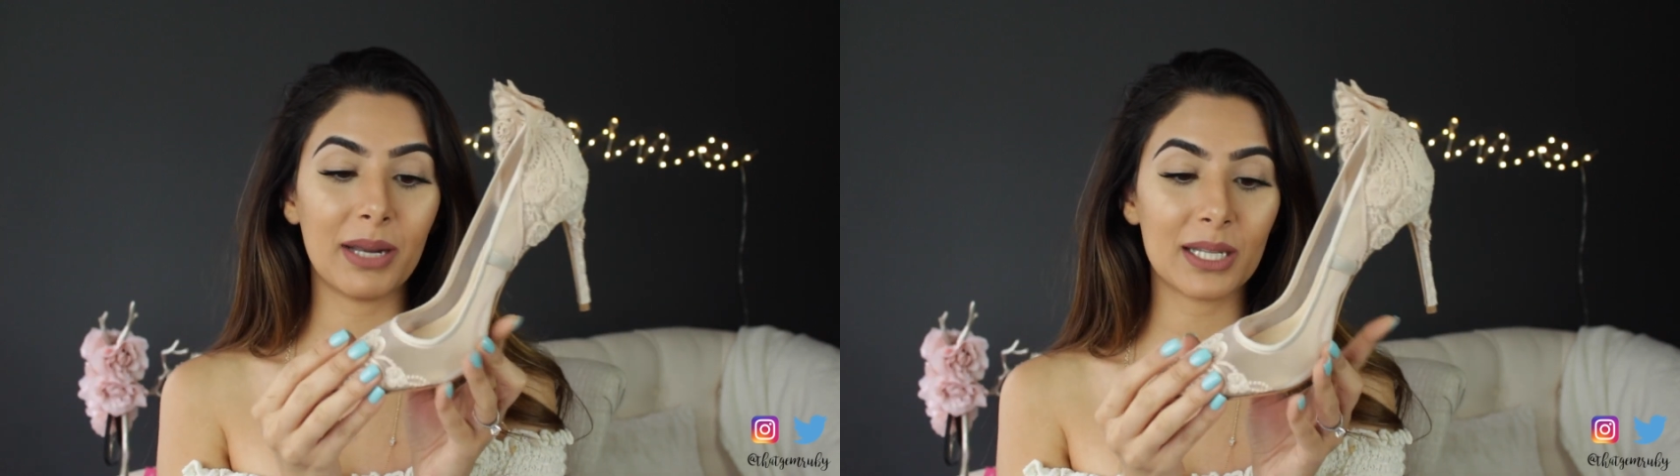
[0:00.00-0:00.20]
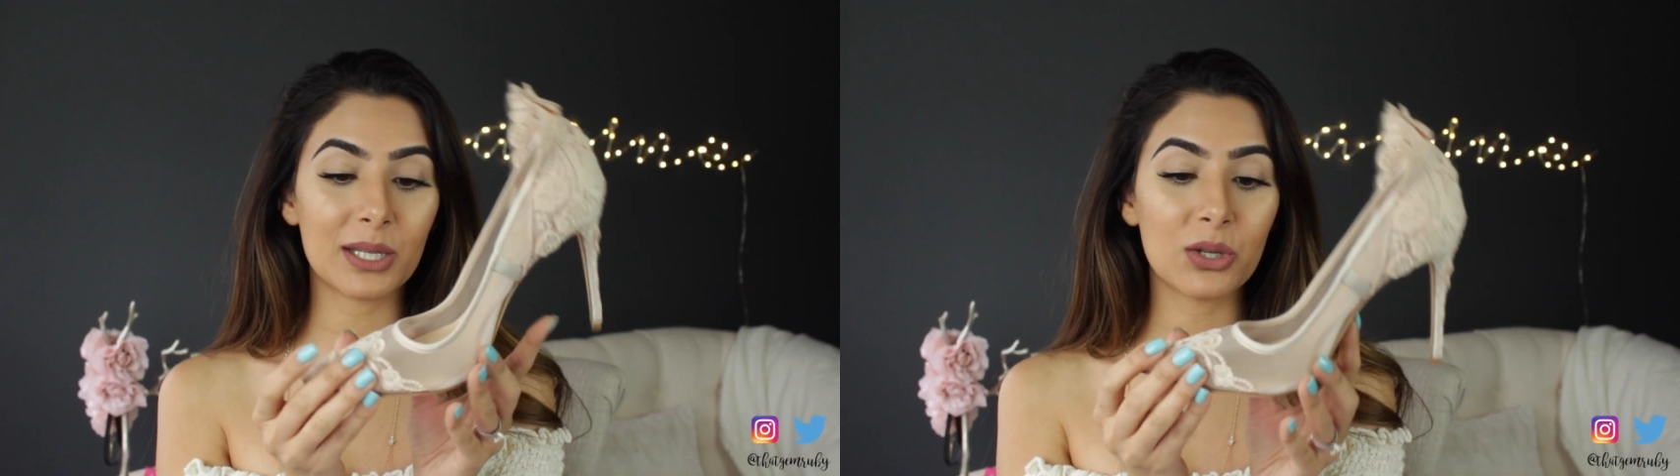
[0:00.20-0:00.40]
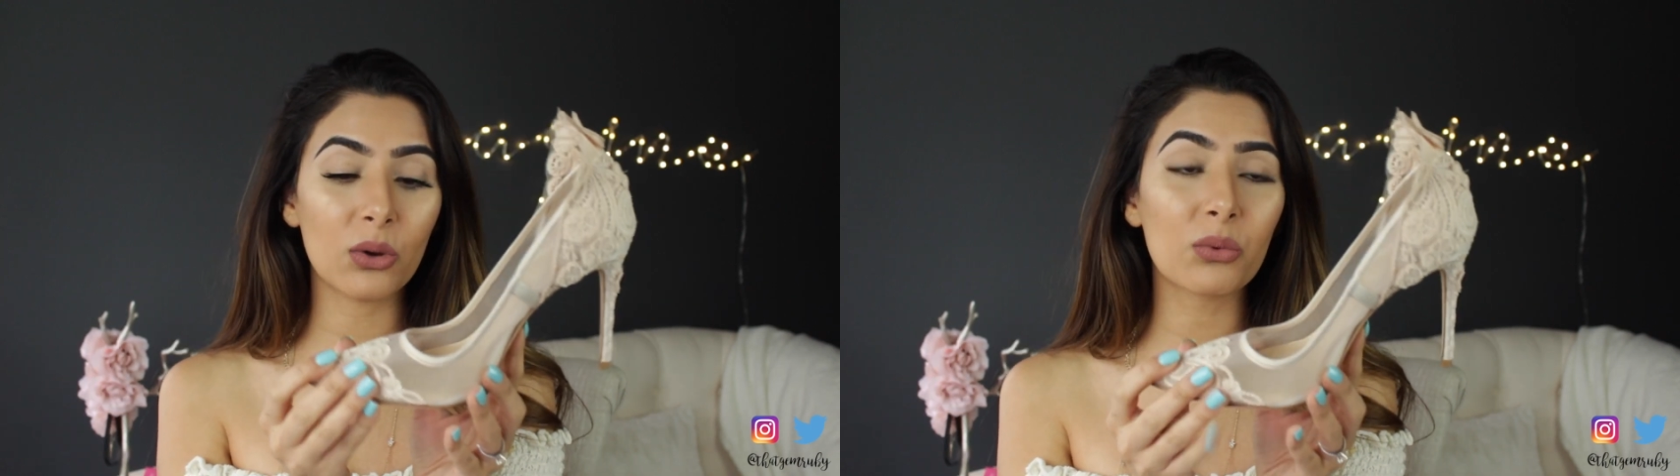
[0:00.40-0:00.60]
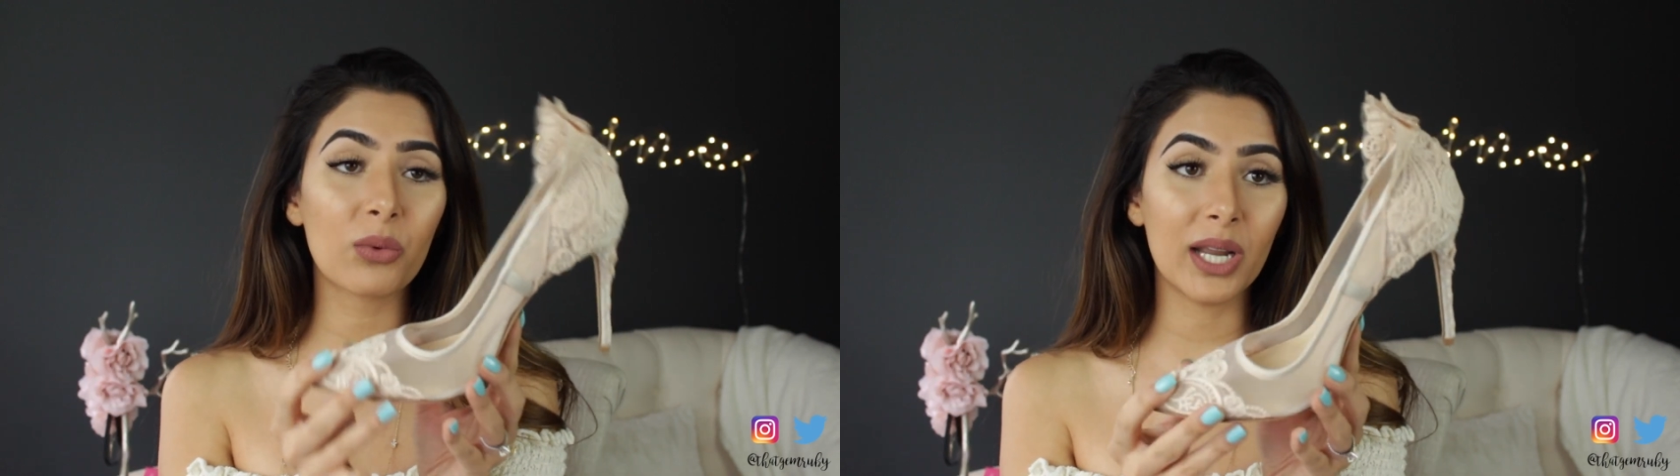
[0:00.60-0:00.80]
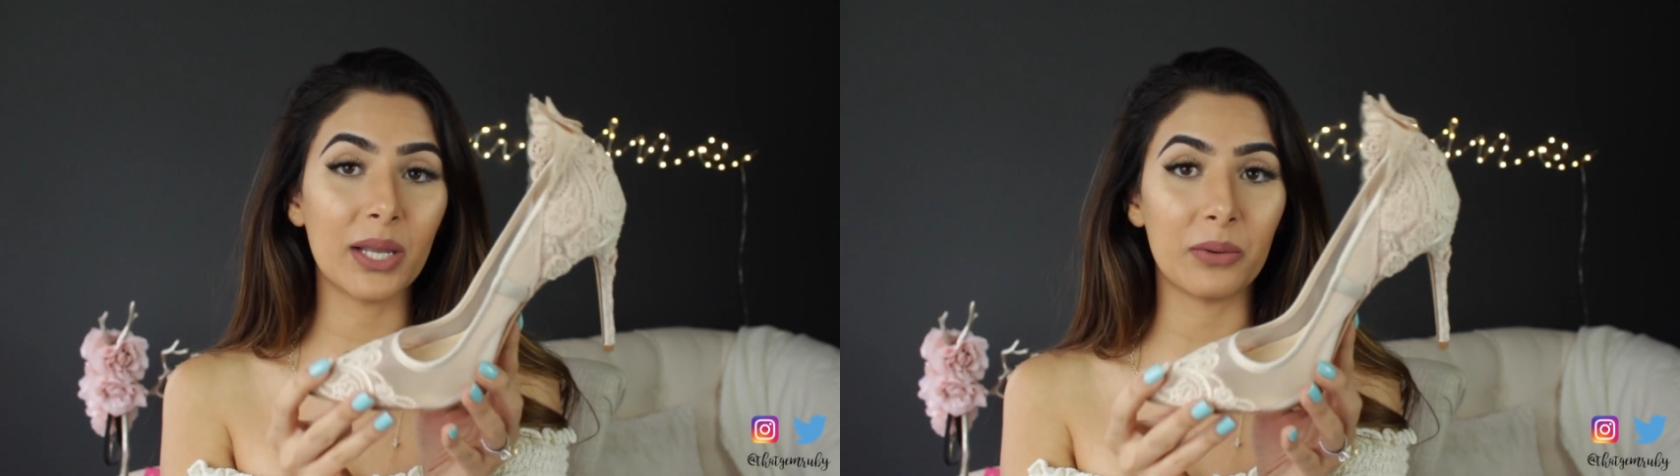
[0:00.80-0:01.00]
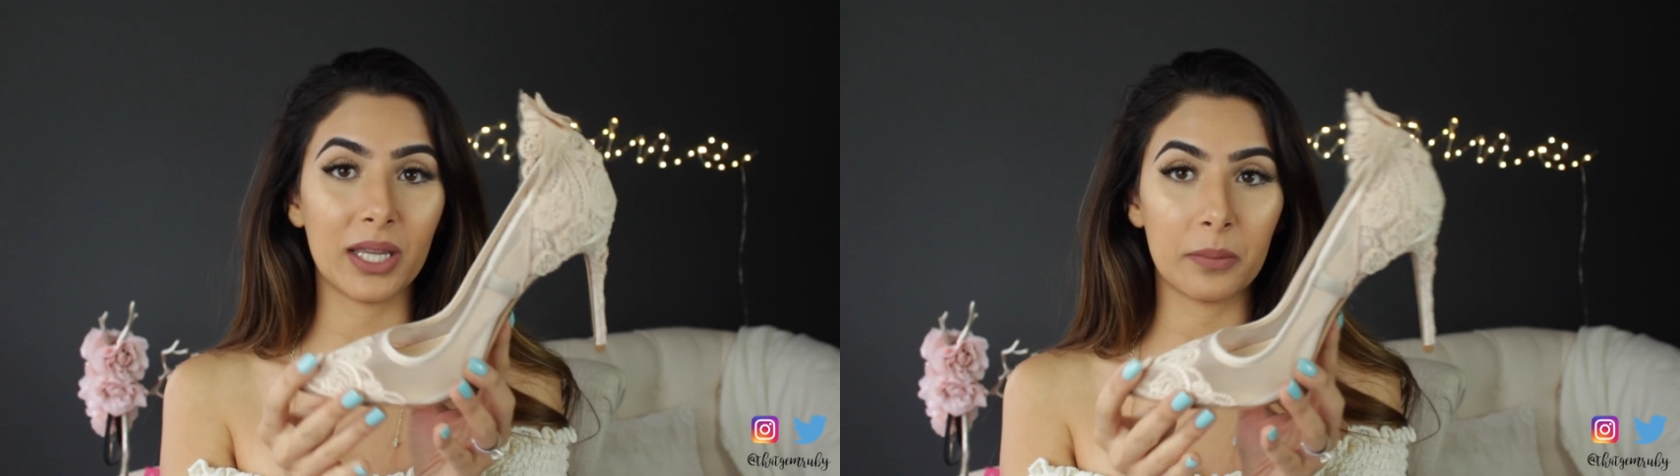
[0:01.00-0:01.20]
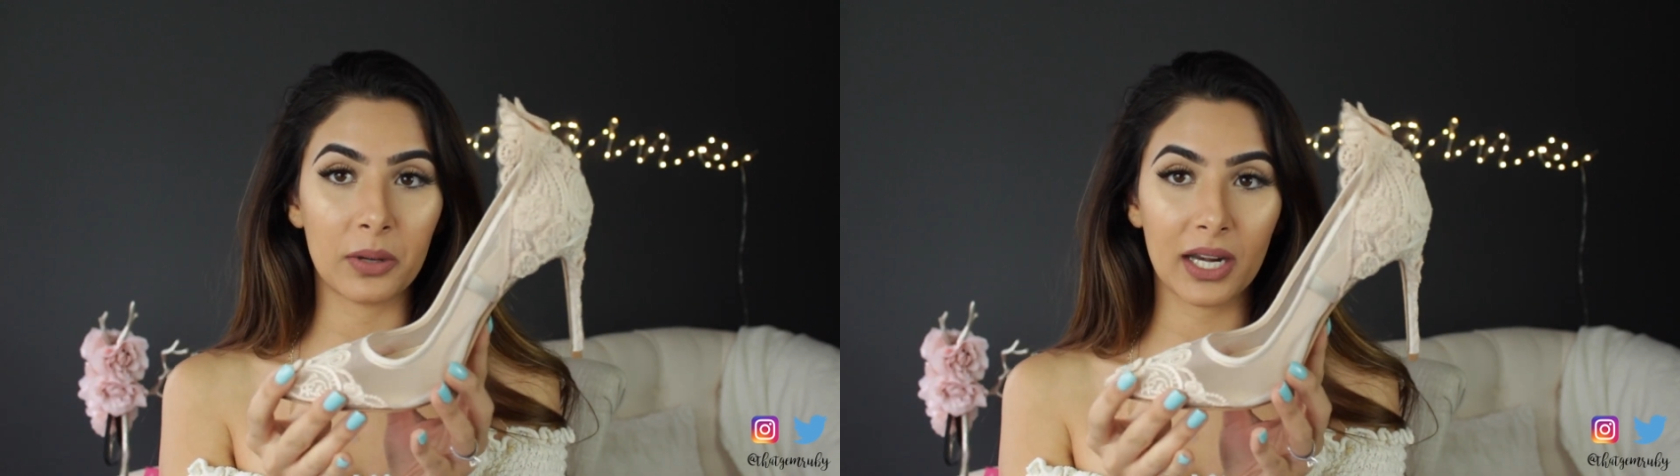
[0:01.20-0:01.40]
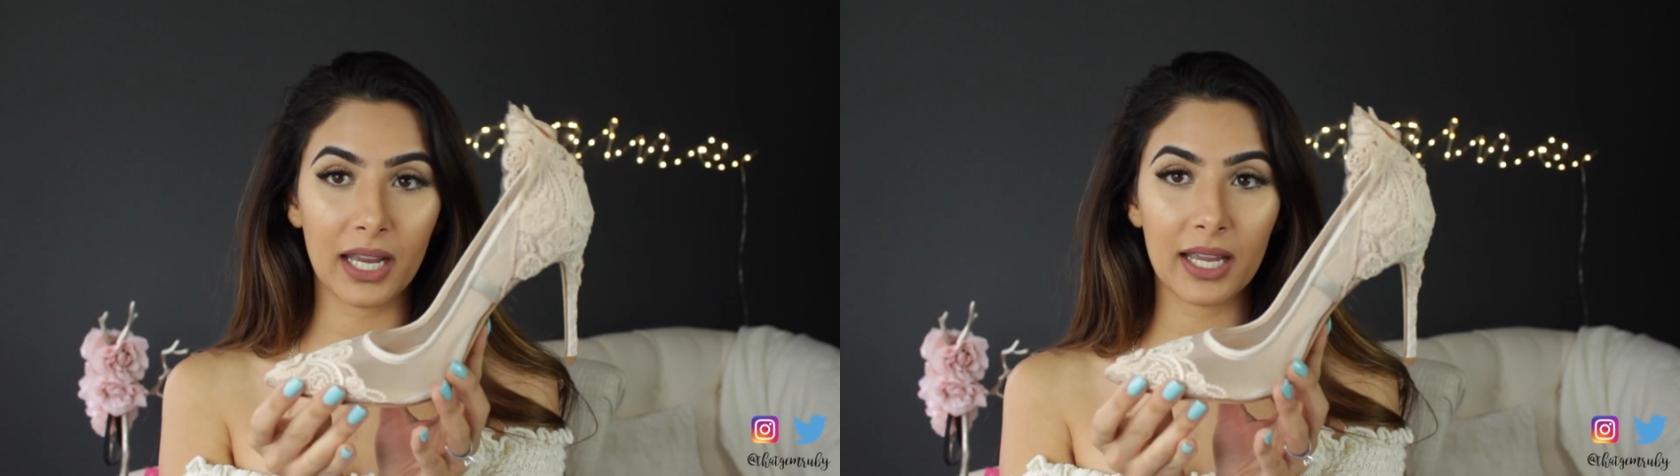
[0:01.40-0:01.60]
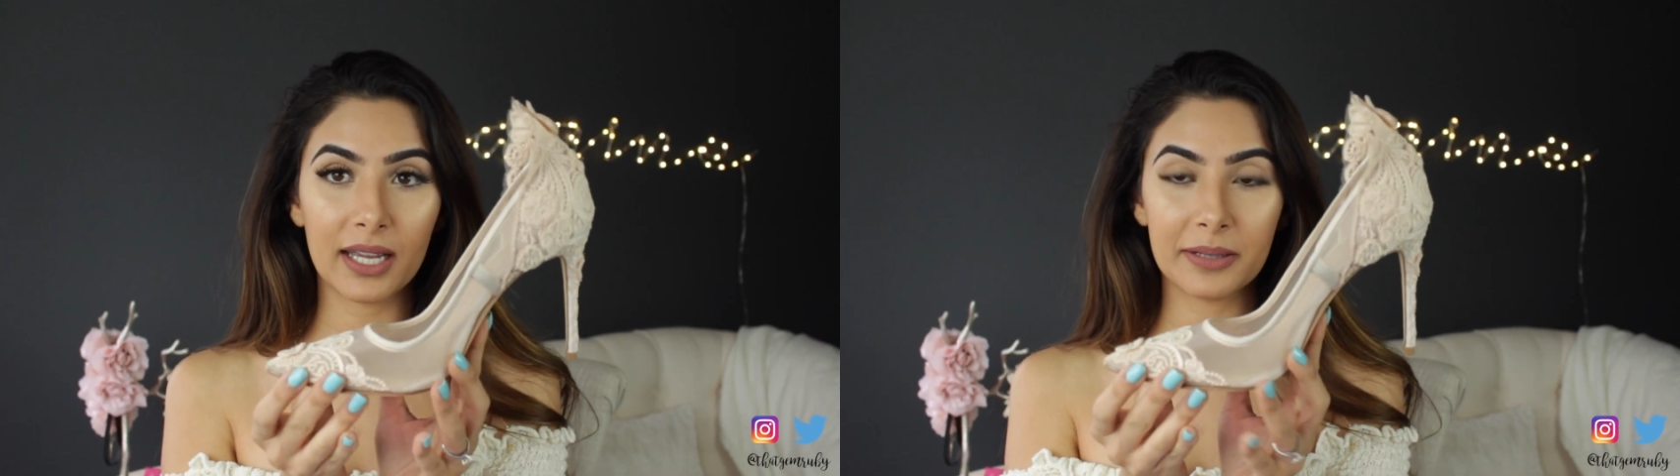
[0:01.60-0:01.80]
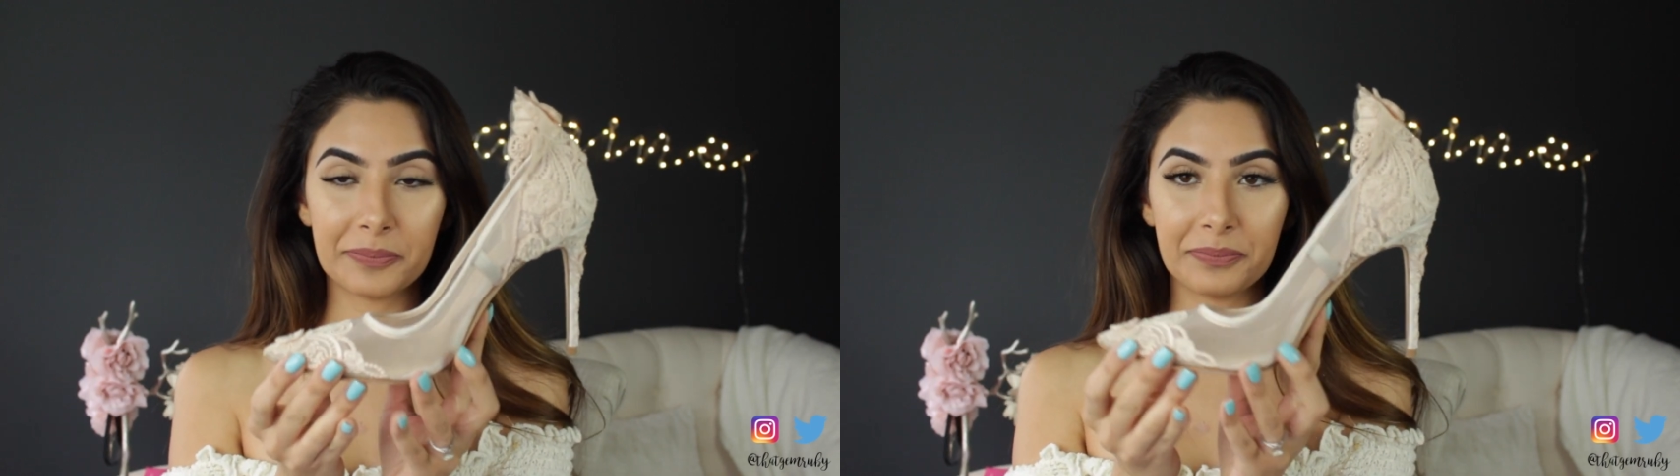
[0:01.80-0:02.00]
but it's still really, really pretty.